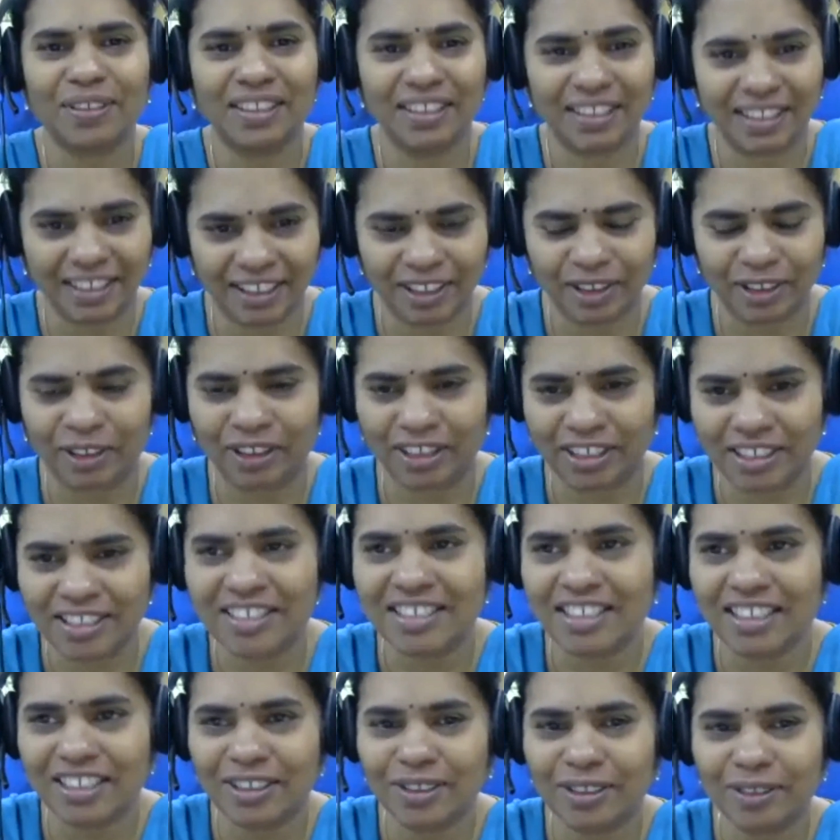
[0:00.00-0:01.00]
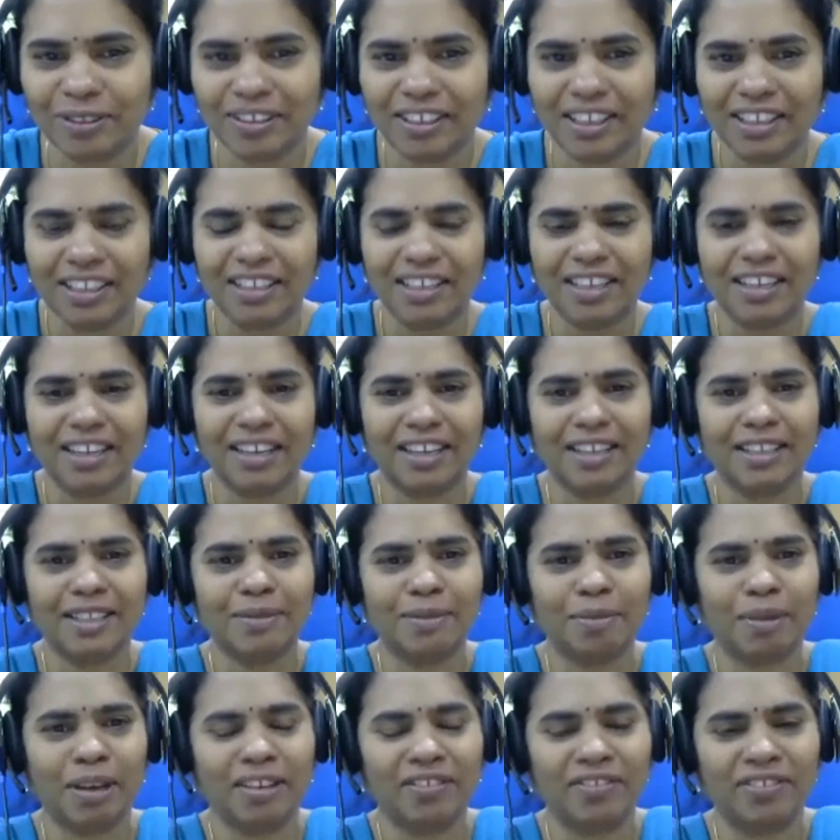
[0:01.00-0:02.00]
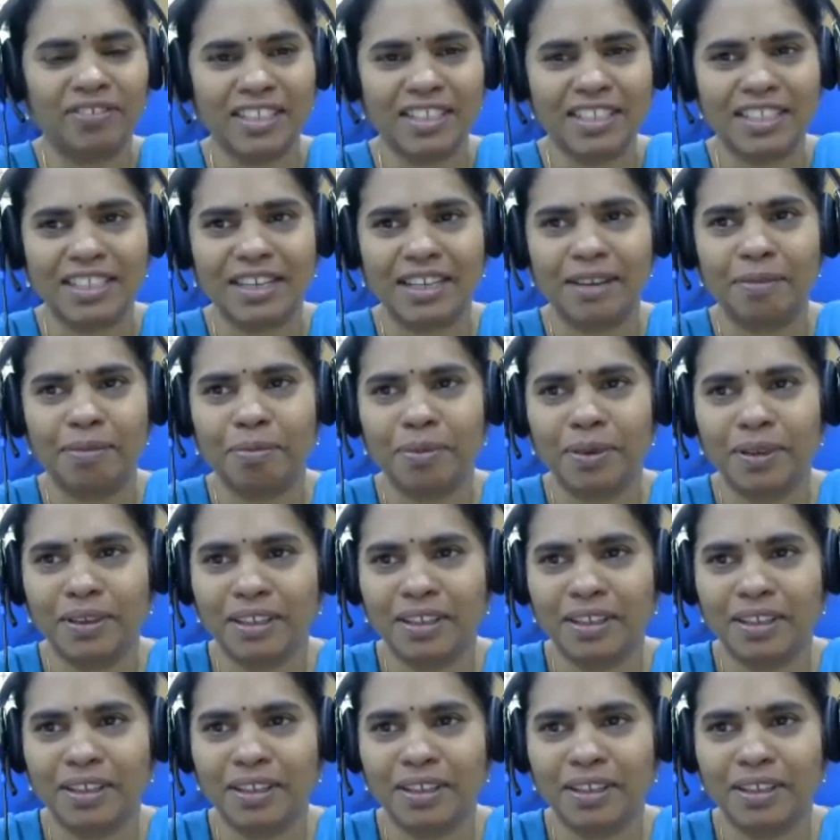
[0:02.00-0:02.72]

uh, your institute. It's my first step.